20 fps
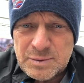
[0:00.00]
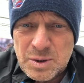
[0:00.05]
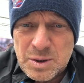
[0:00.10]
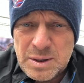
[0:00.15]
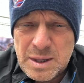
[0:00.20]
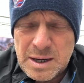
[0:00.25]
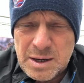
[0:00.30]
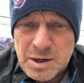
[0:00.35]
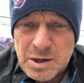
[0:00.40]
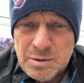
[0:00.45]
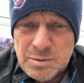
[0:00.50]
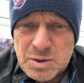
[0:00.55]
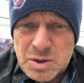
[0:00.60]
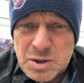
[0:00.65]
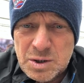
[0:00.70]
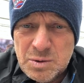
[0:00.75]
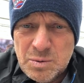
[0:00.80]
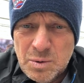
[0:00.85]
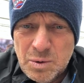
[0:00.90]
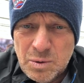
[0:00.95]
So thank you
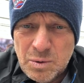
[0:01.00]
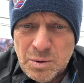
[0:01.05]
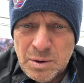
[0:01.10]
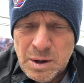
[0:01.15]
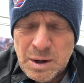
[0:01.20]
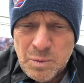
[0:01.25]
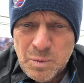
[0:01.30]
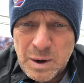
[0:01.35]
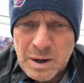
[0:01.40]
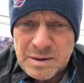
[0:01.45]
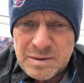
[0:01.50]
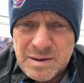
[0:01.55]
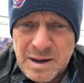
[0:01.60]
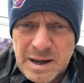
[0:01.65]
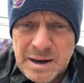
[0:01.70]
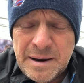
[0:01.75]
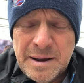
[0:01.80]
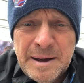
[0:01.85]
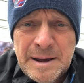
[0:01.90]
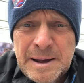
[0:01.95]
to you all. Well
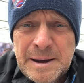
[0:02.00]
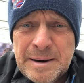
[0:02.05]
done.